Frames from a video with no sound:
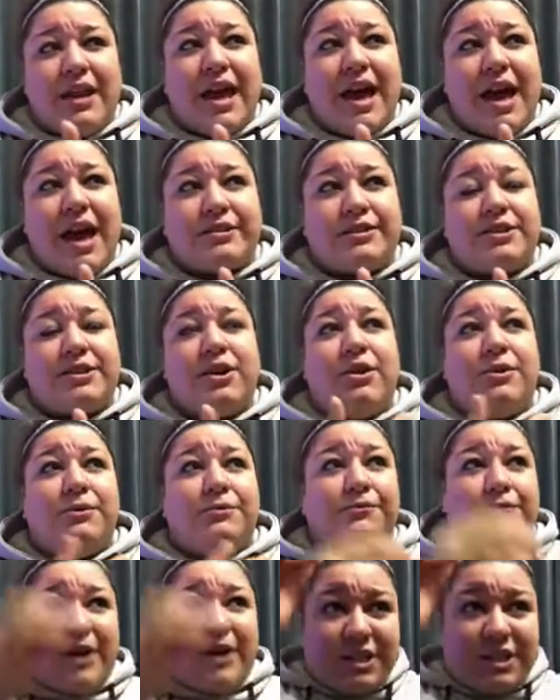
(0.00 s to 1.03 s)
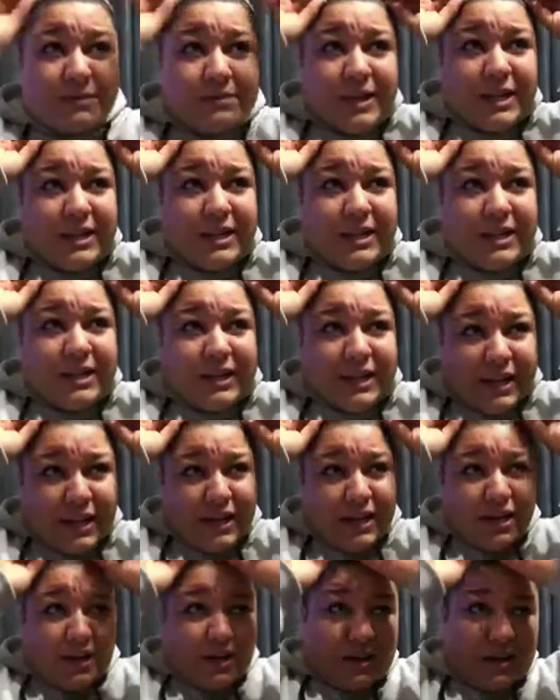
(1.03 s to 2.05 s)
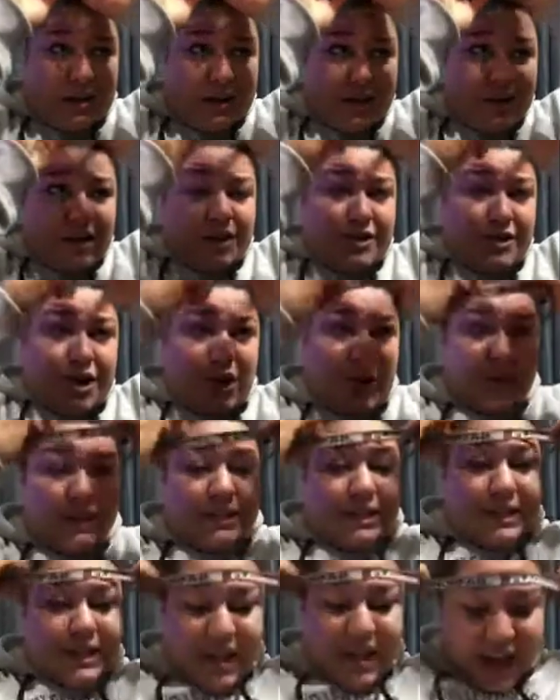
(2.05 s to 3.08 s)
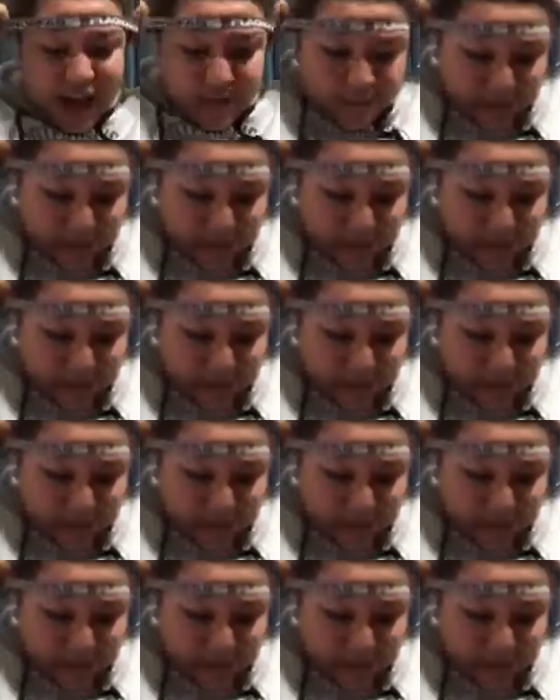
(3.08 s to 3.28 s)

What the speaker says: Yeah. So freshman year, no, I didn't have